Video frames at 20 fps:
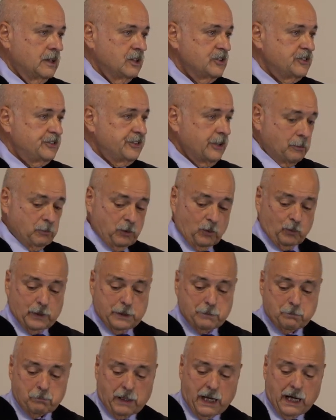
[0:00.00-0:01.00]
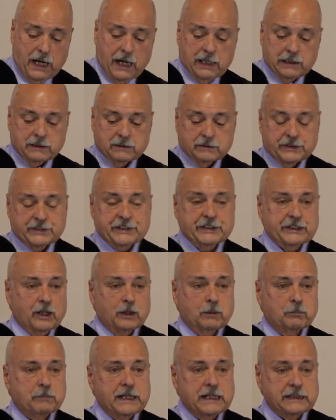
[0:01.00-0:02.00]
Summer went by, and the
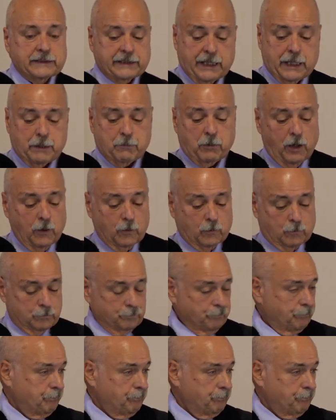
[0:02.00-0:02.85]
young man came home.